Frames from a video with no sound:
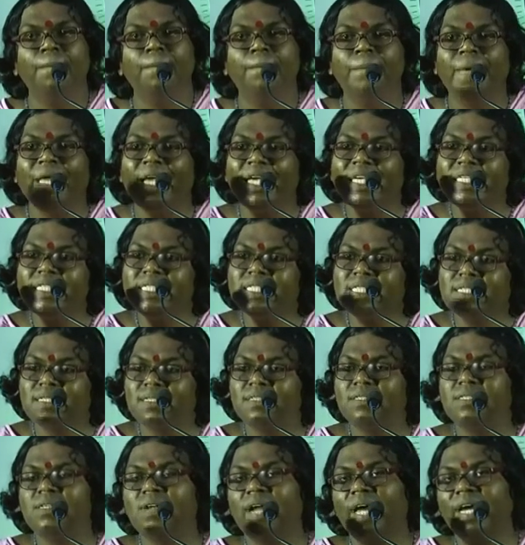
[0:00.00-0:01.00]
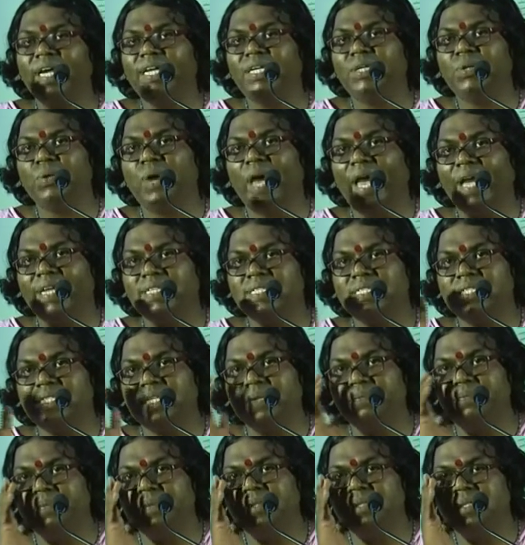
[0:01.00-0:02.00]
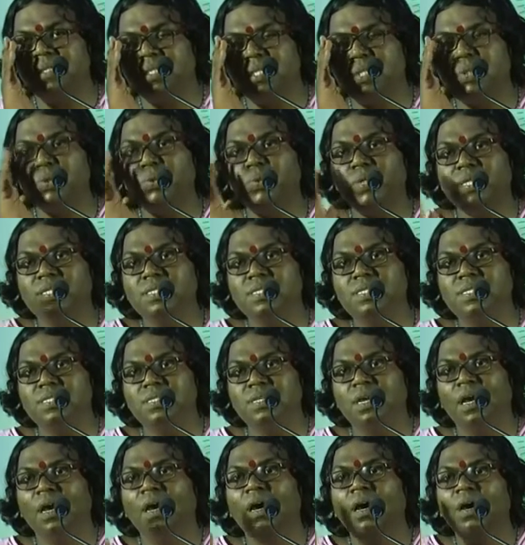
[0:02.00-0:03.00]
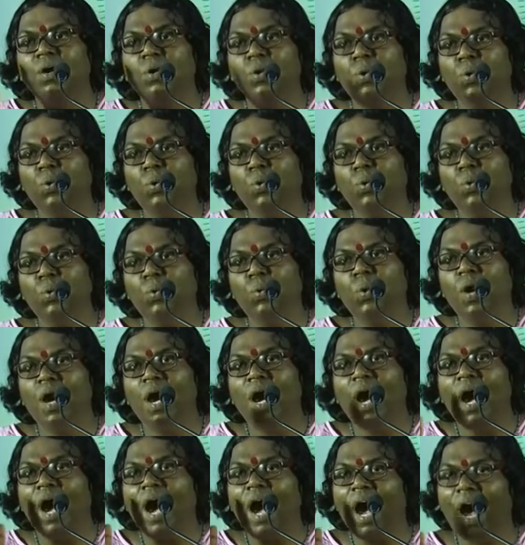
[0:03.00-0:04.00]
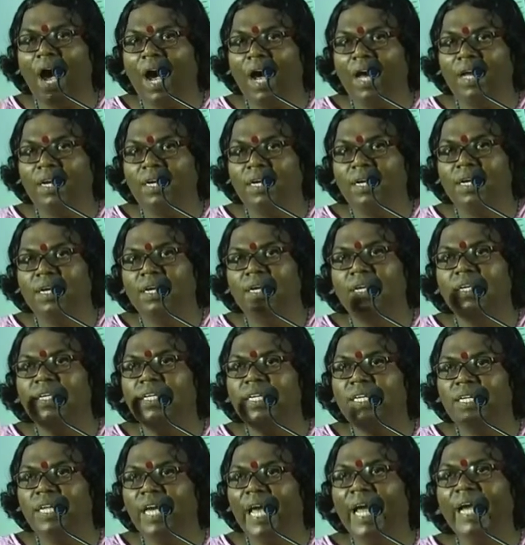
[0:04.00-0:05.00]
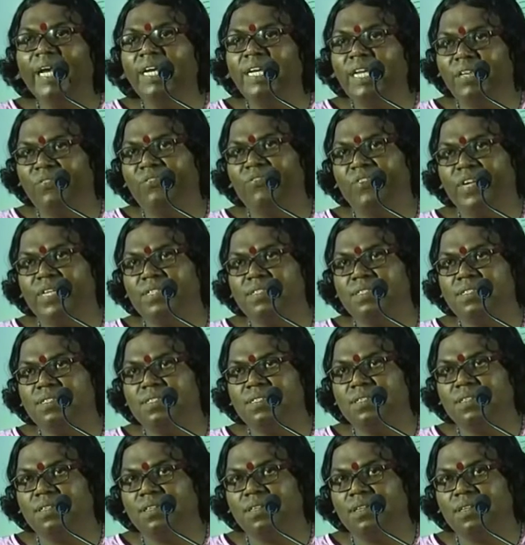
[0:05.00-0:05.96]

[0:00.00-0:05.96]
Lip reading: Please try to accept students who are indifferent.